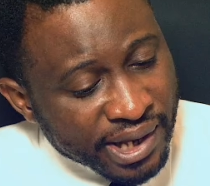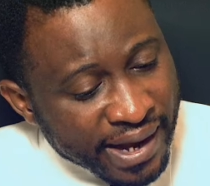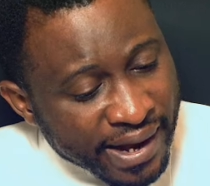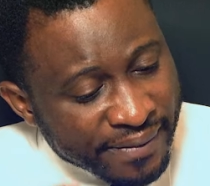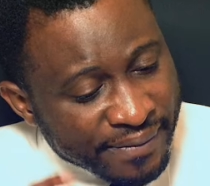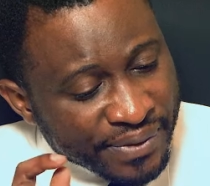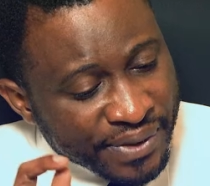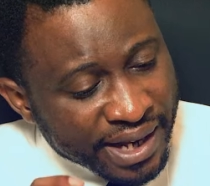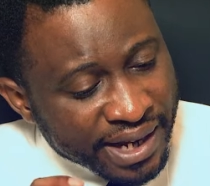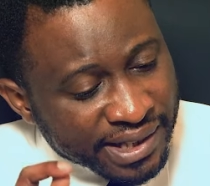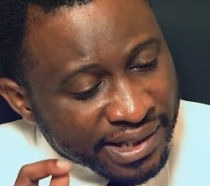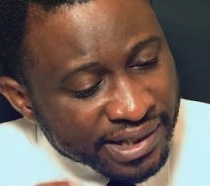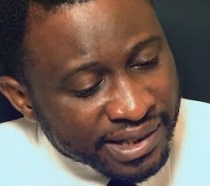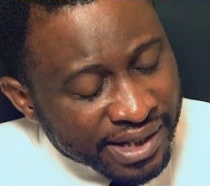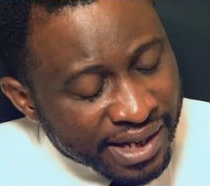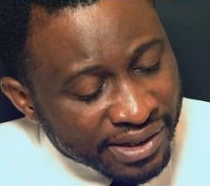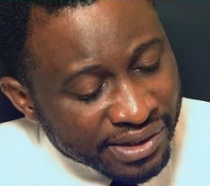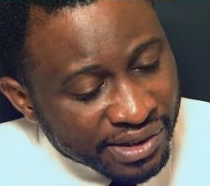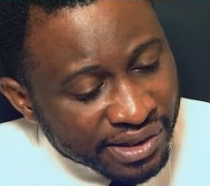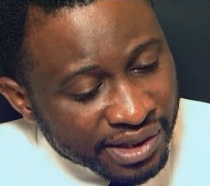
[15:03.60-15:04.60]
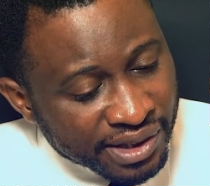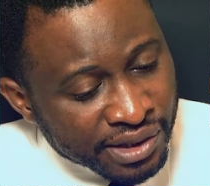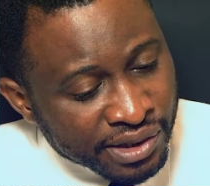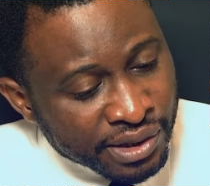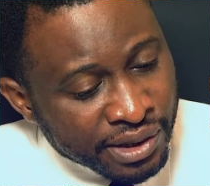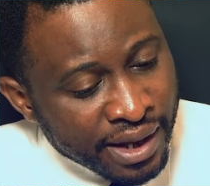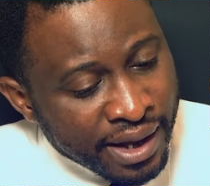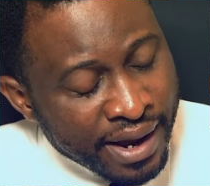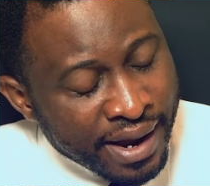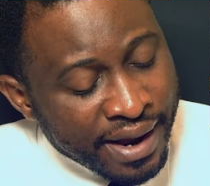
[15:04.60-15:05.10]
have their
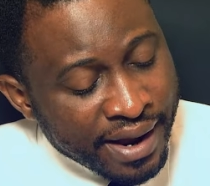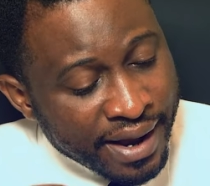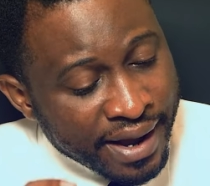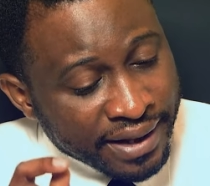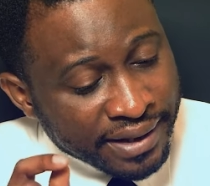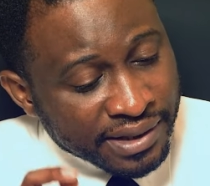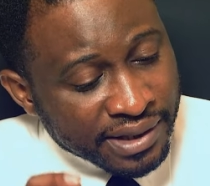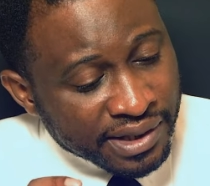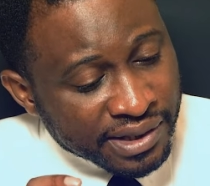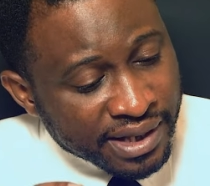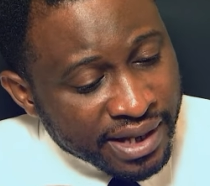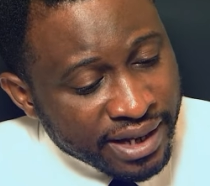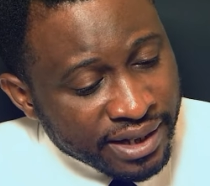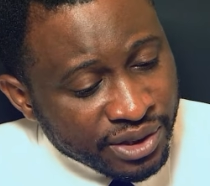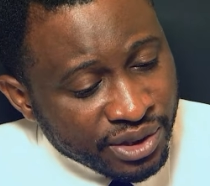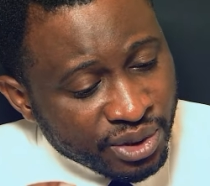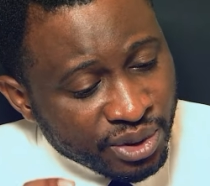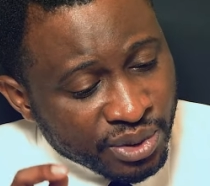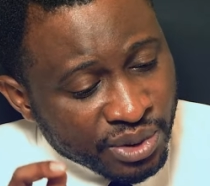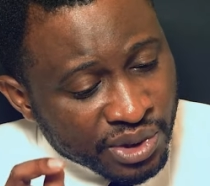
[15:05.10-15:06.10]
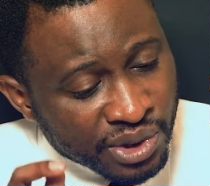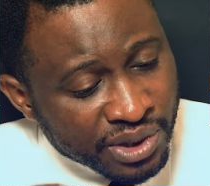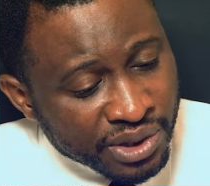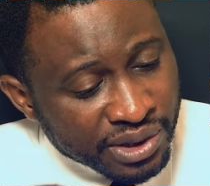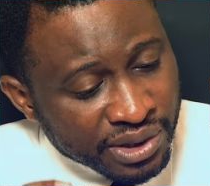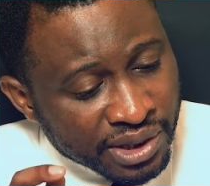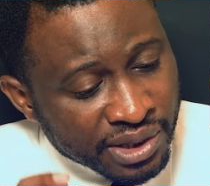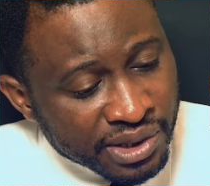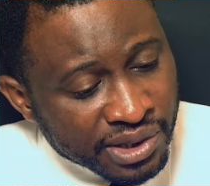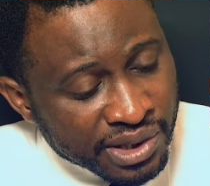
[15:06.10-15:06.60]
senses exercised to
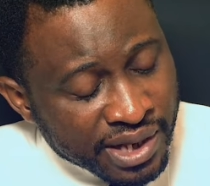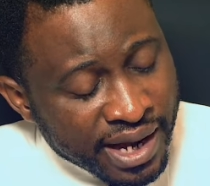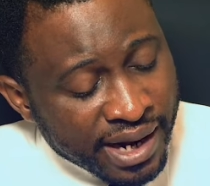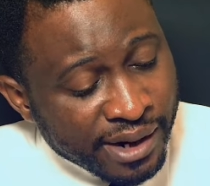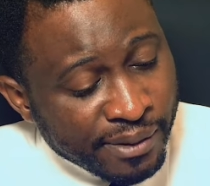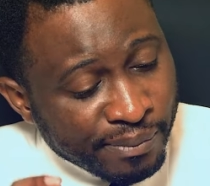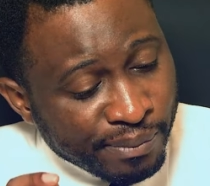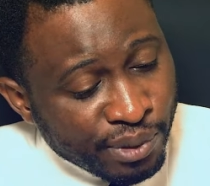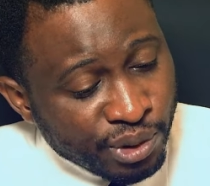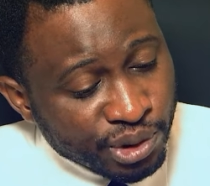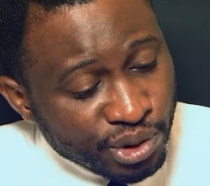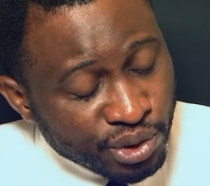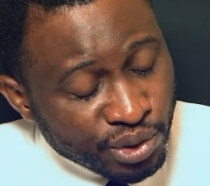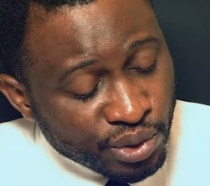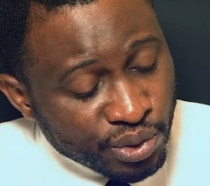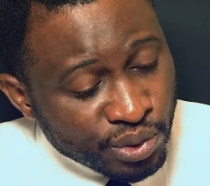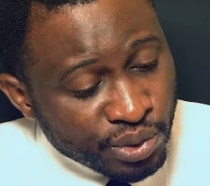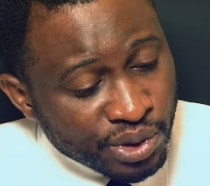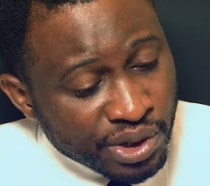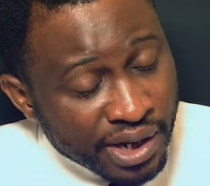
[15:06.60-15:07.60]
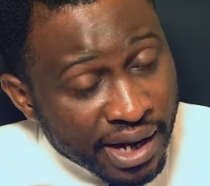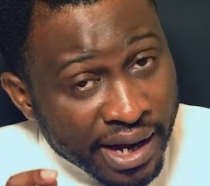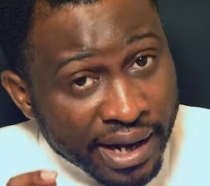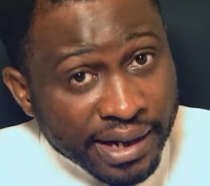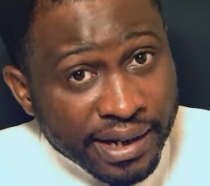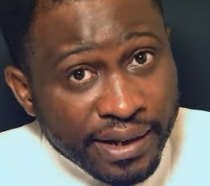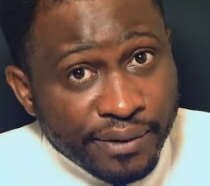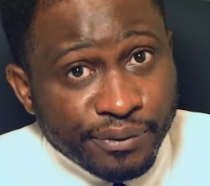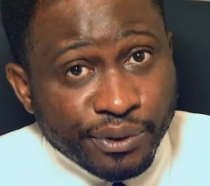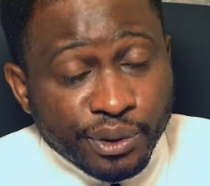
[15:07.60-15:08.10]
discern both good
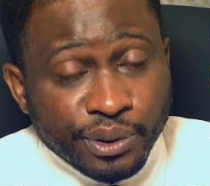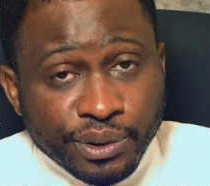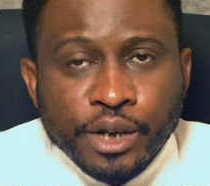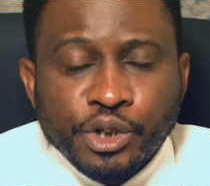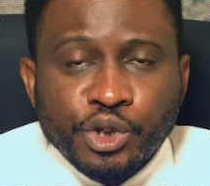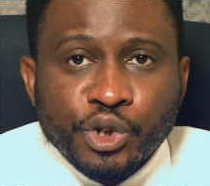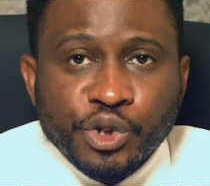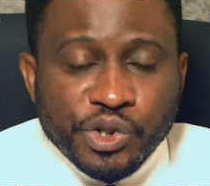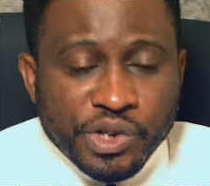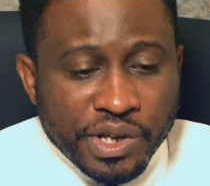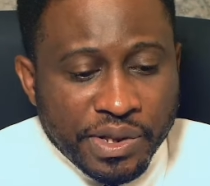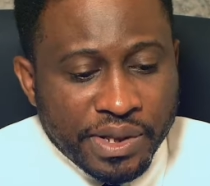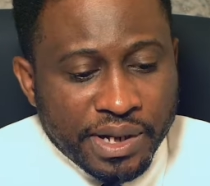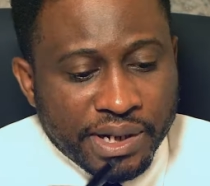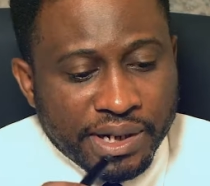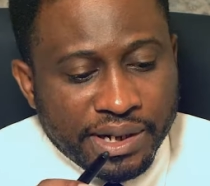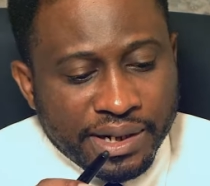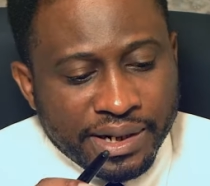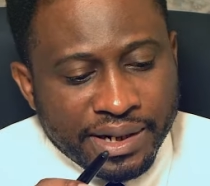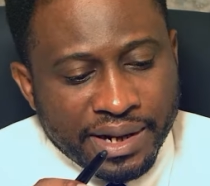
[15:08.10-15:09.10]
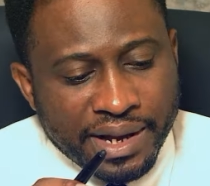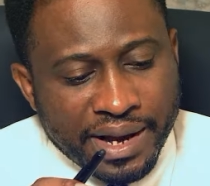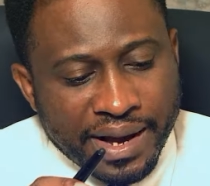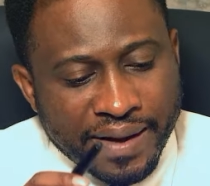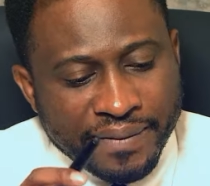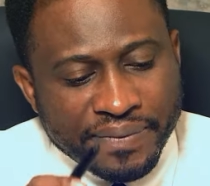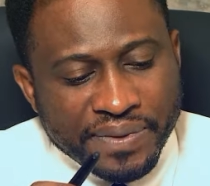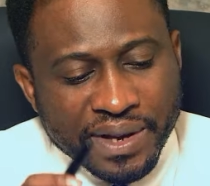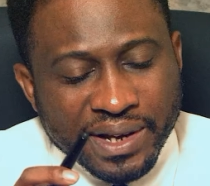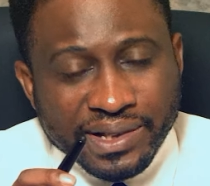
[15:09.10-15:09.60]
and evil. So you see that they
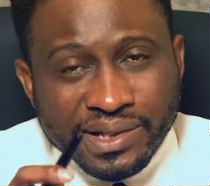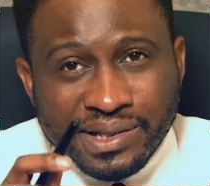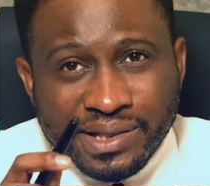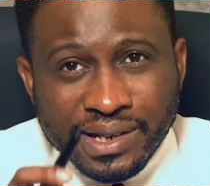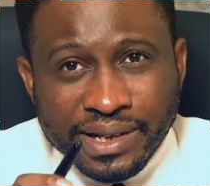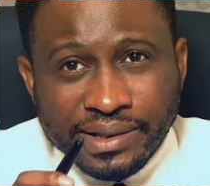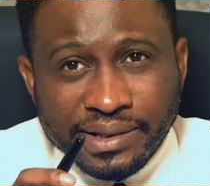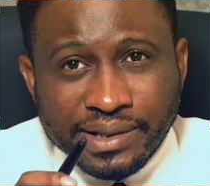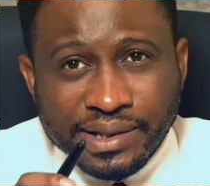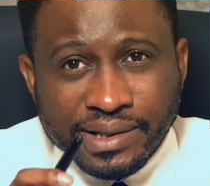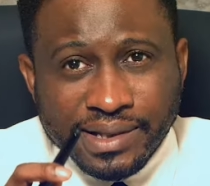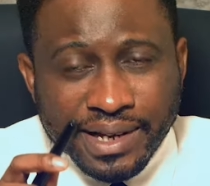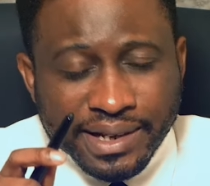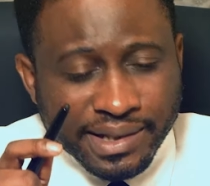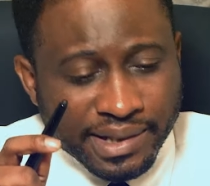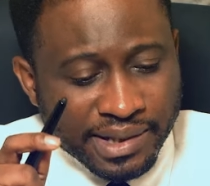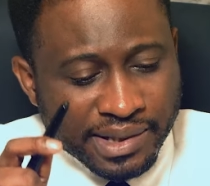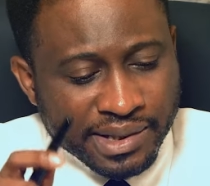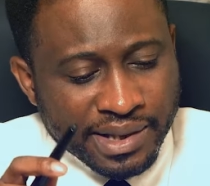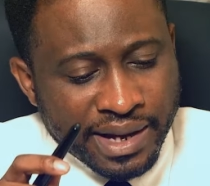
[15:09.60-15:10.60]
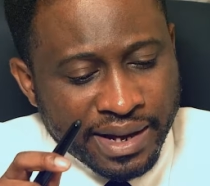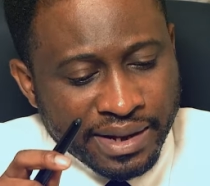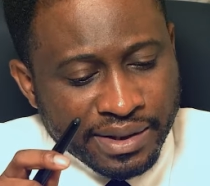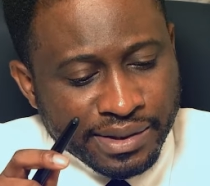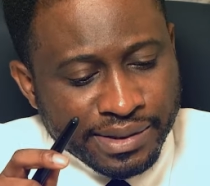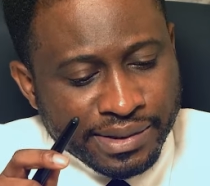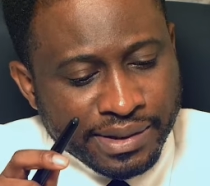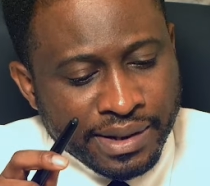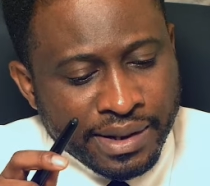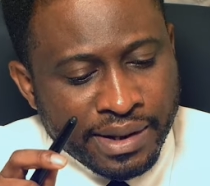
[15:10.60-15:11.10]
have their senses
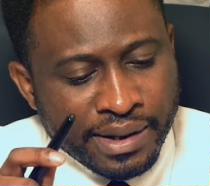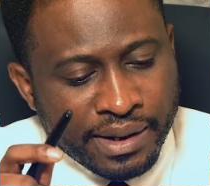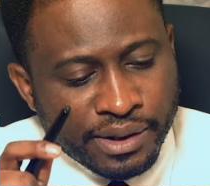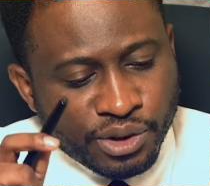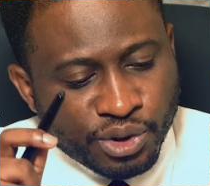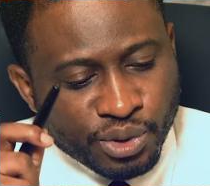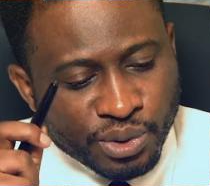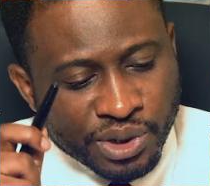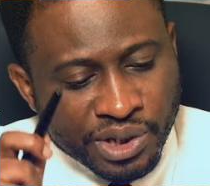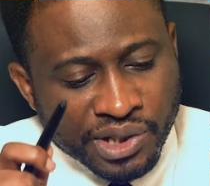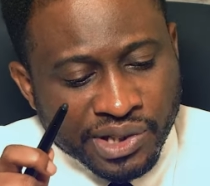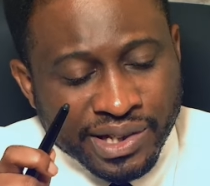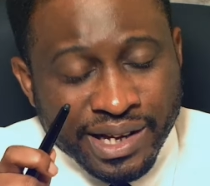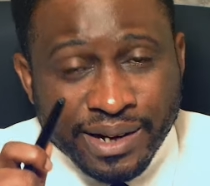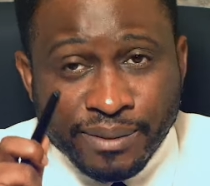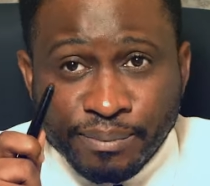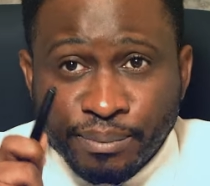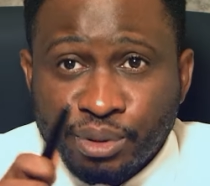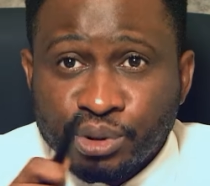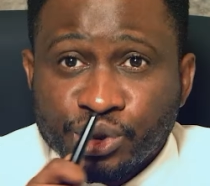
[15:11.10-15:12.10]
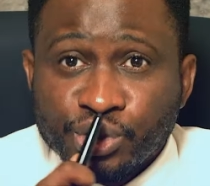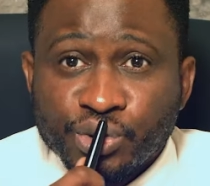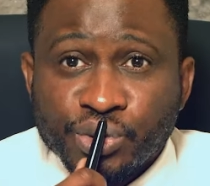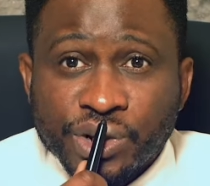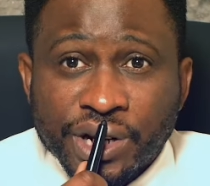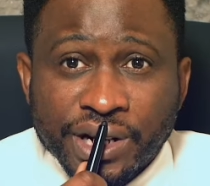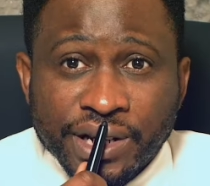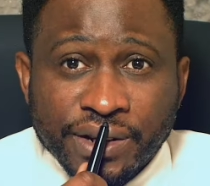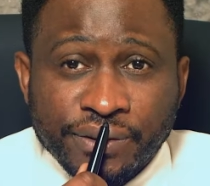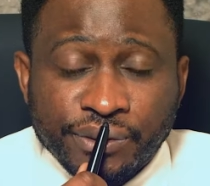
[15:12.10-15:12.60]
exercised to discern both
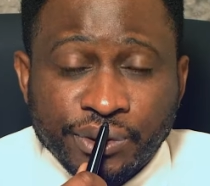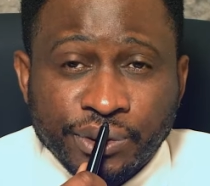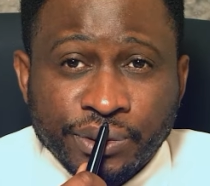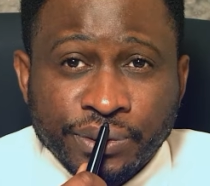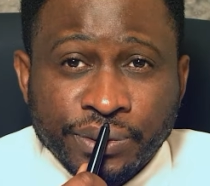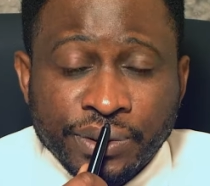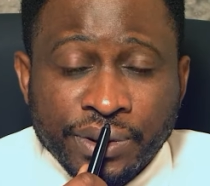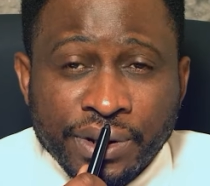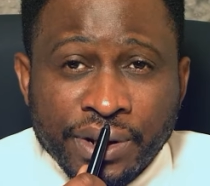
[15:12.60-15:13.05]
good and evil.